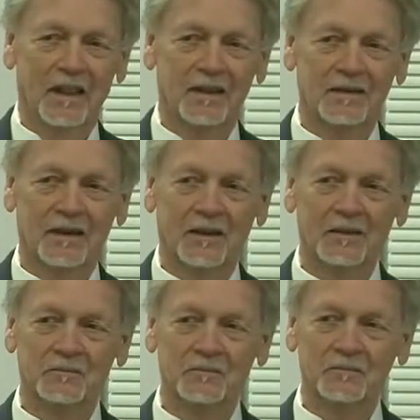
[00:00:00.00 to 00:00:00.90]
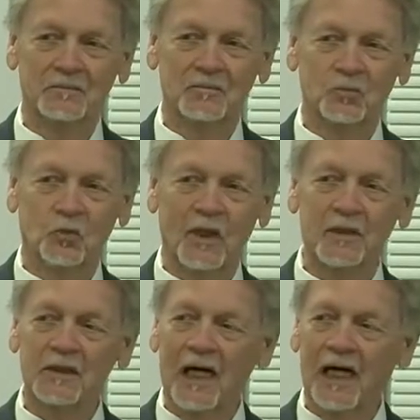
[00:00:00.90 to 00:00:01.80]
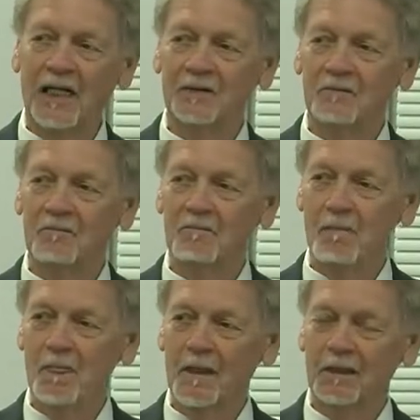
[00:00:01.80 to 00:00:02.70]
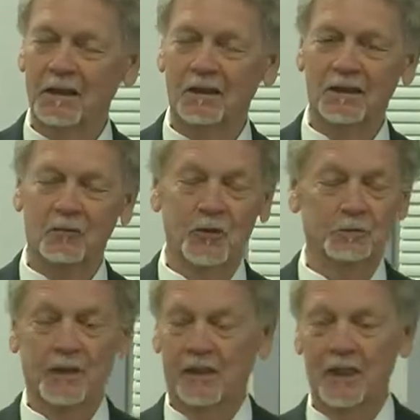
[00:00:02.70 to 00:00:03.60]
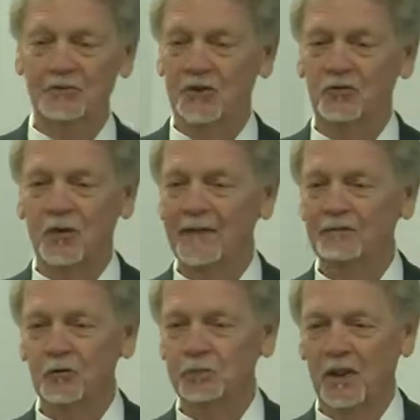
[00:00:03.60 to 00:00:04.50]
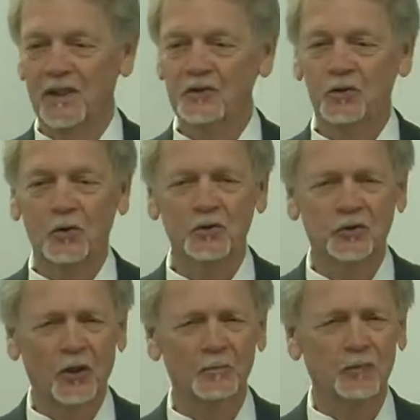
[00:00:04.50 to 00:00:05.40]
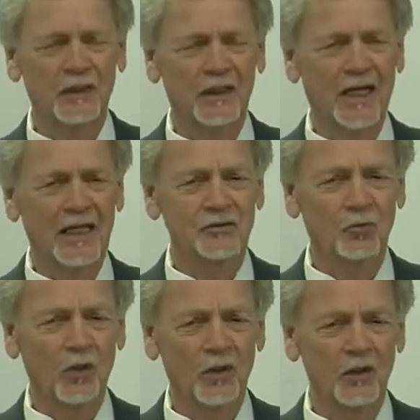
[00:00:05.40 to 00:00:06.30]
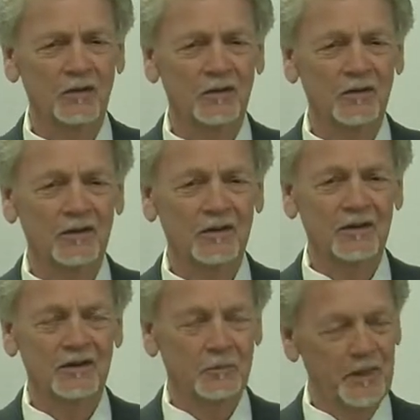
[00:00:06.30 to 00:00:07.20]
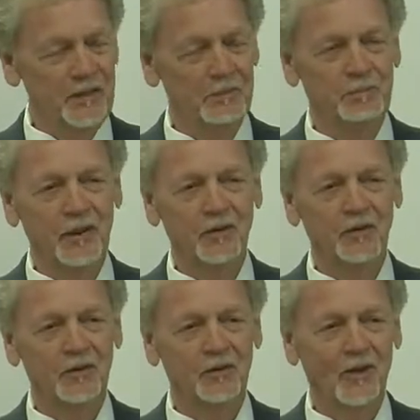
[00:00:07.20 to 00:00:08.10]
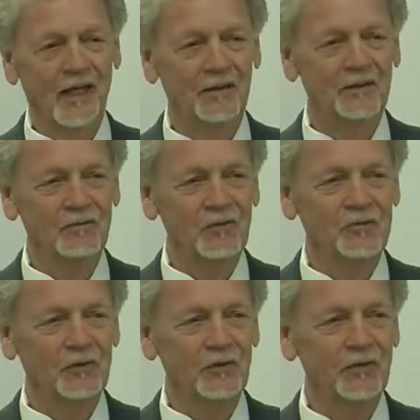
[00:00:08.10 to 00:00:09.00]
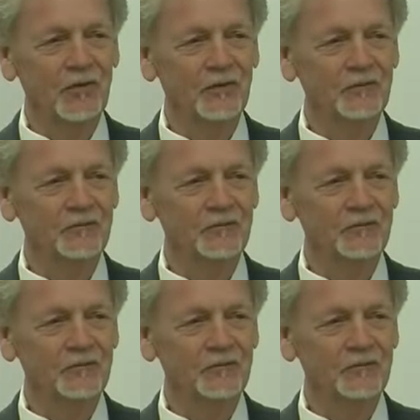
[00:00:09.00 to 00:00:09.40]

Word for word: and uh, where God, uh, it becomes a dreadful place to interpret God's word, to be the pillar and ground of the truth.